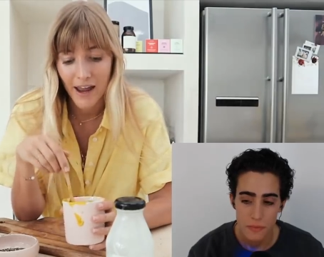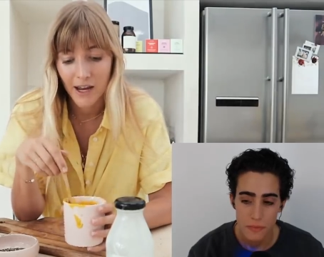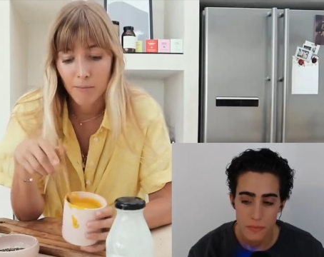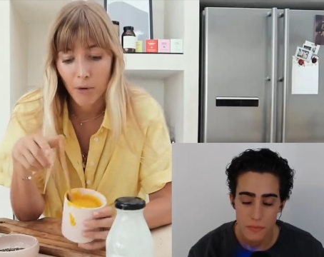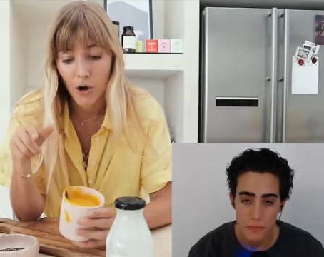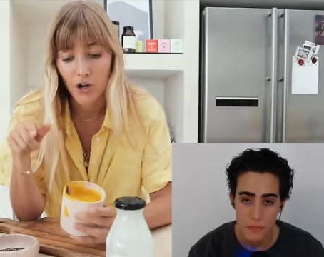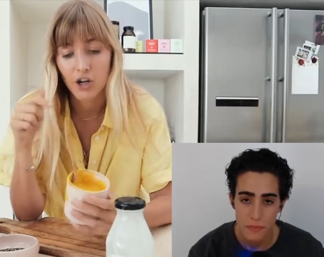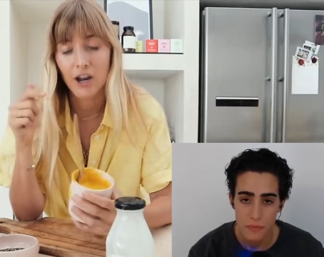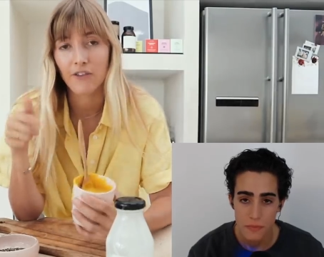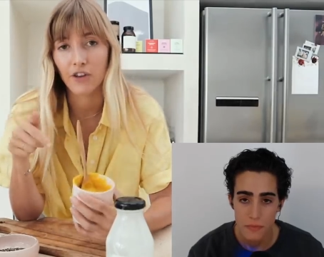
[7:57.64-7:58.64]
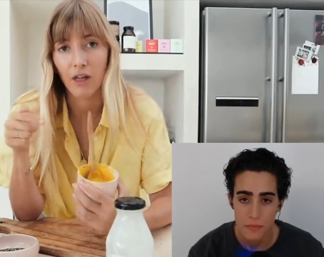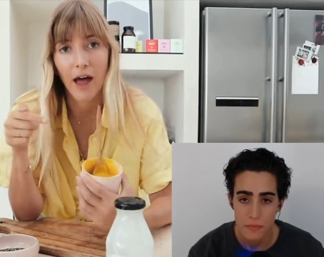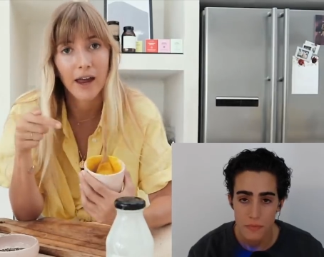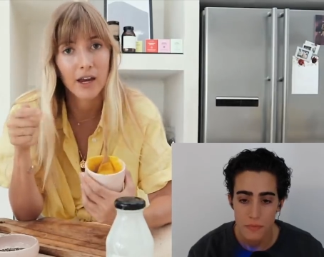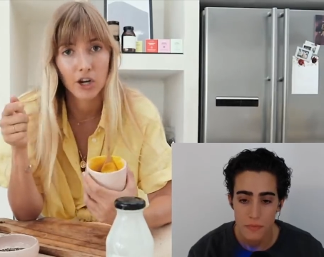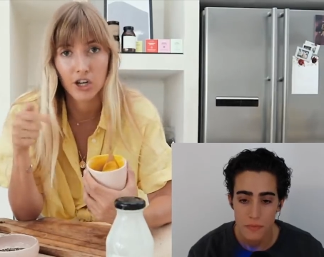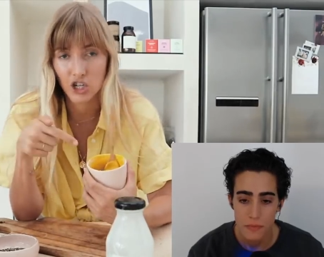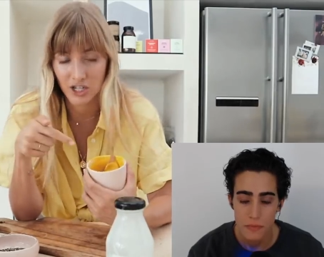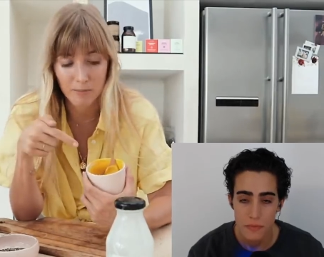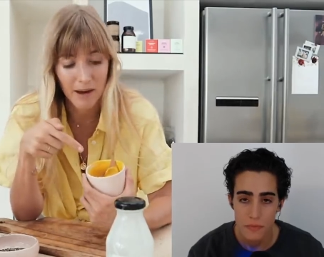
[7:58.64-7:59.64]
Speaker 1: component if you like. You can
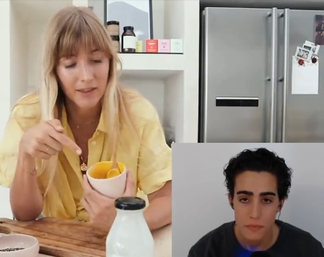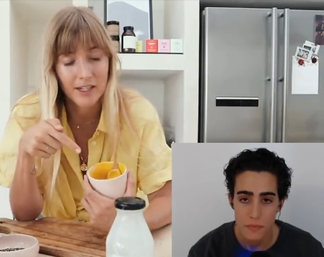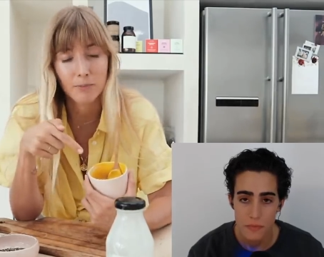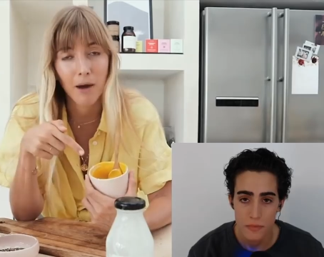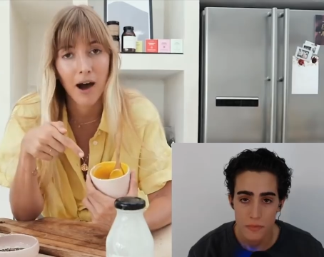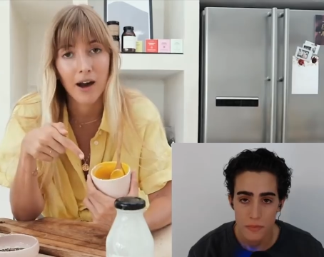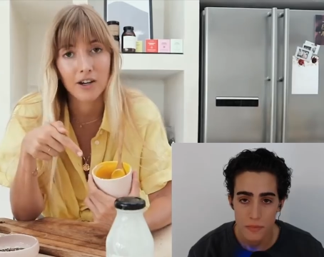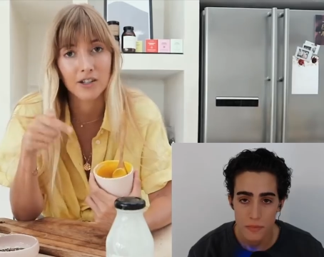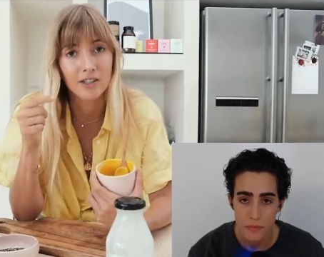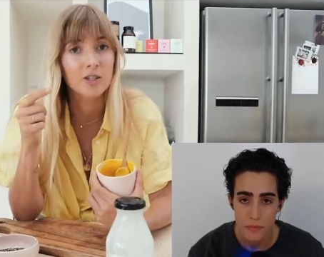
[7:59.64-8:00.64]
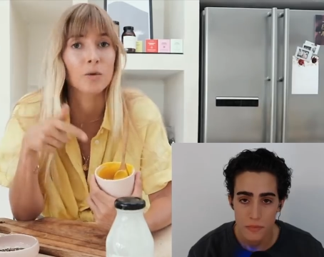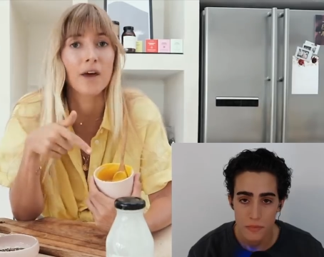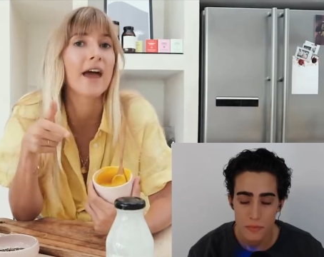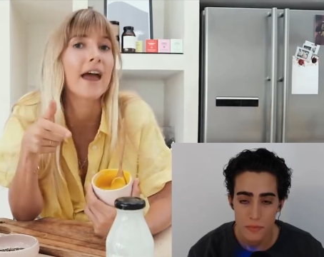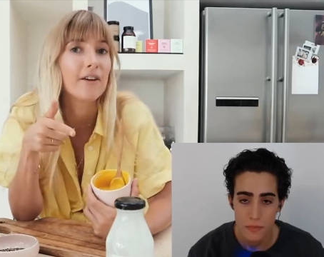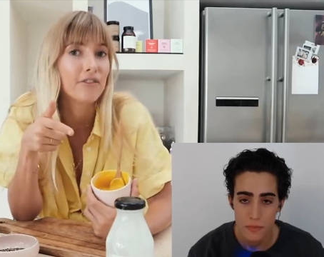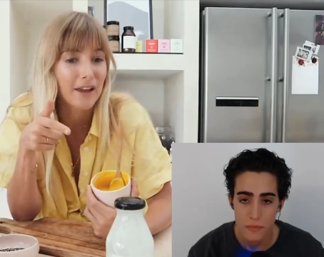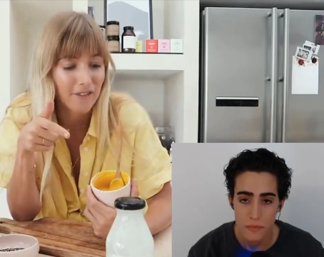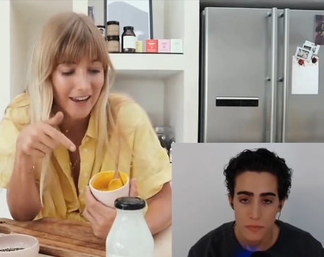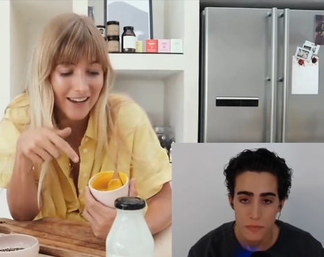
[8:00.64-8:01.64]
just make this part because this is where the egg
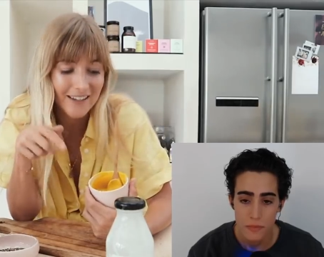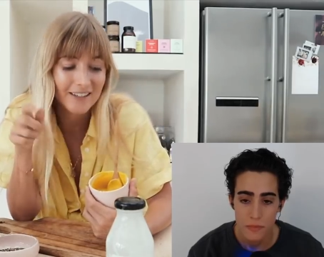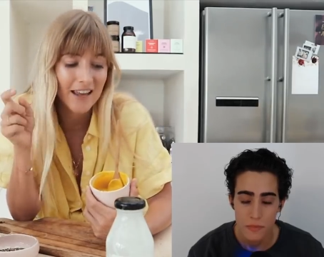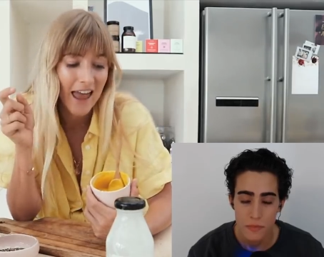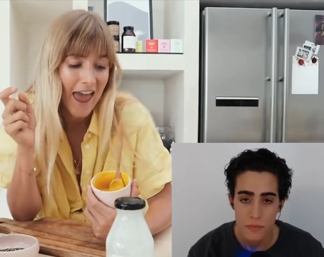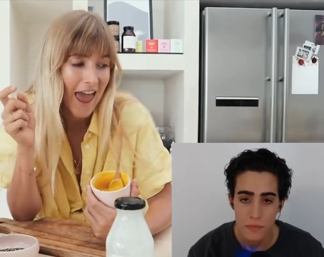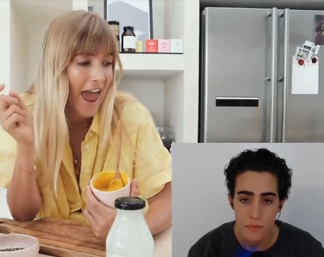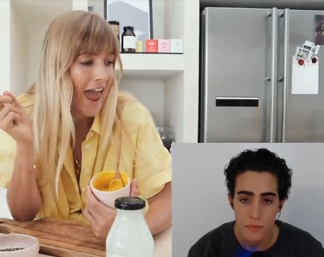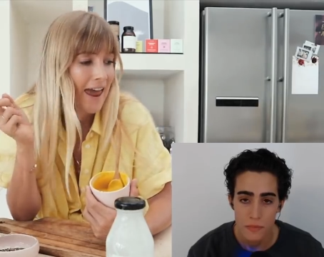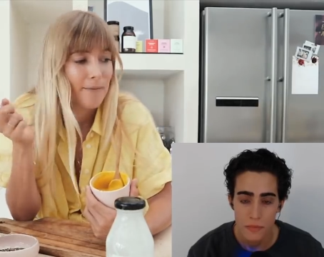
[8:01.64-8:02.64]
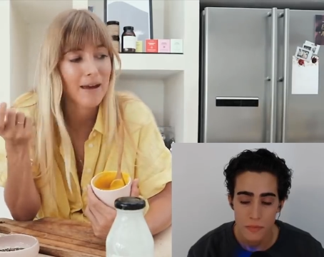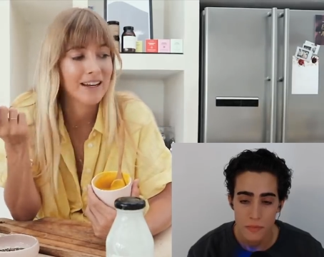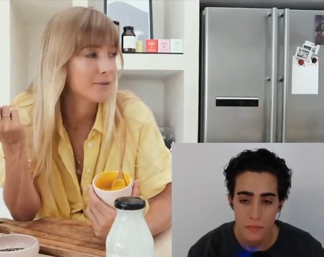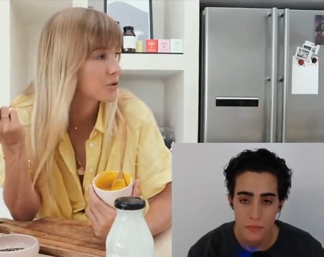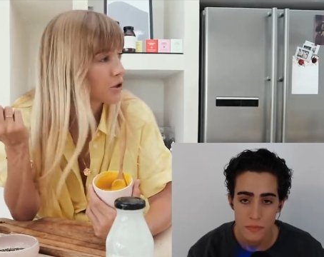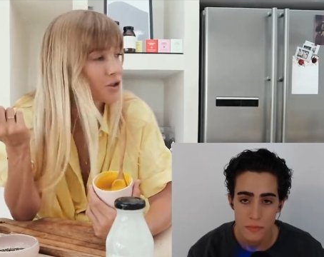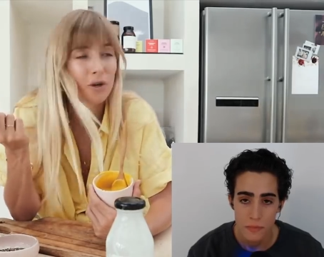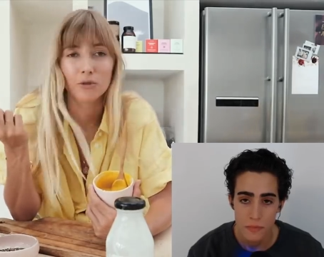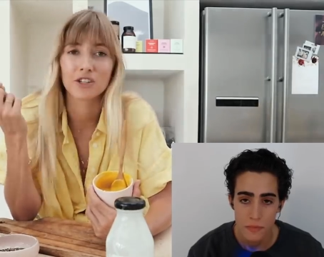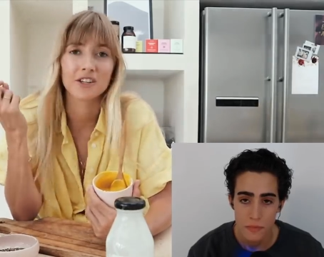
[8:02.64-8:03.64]
flavor is, and make some toast
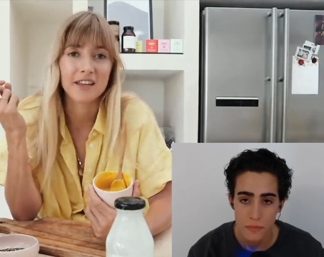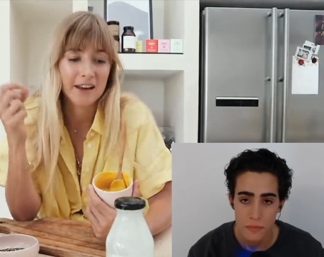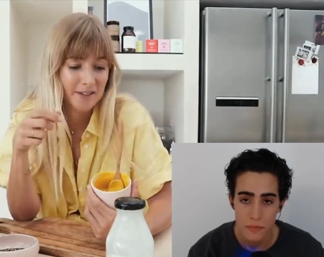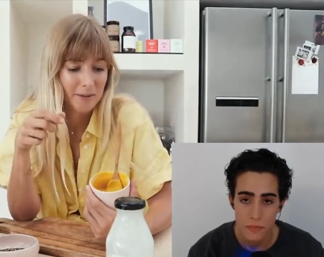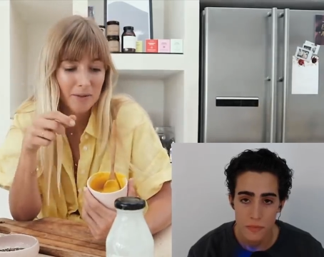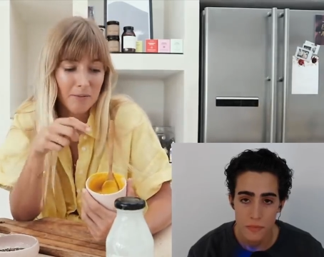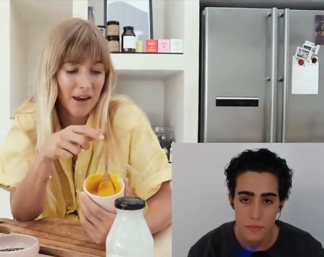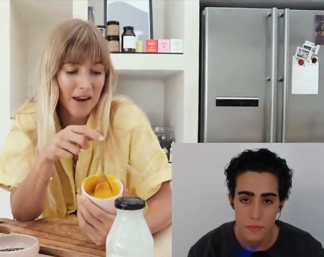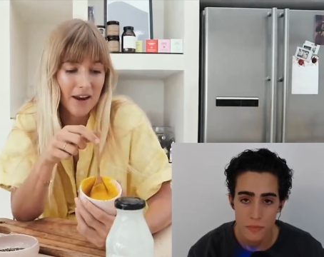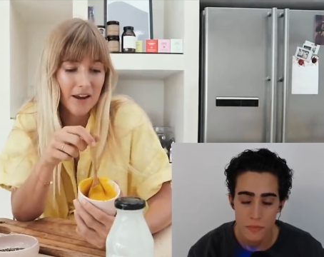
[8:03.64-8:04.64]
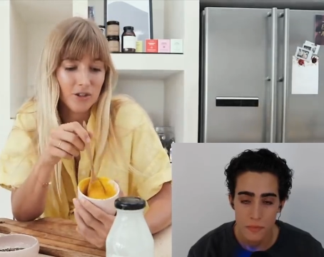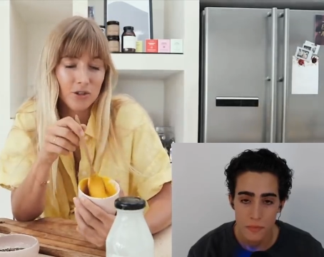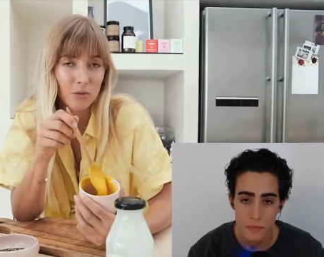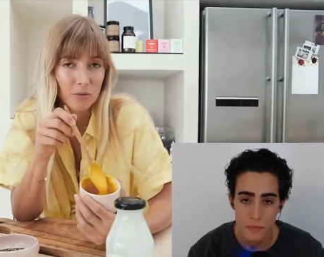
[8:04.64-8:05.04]
soldiers and dip them in. Super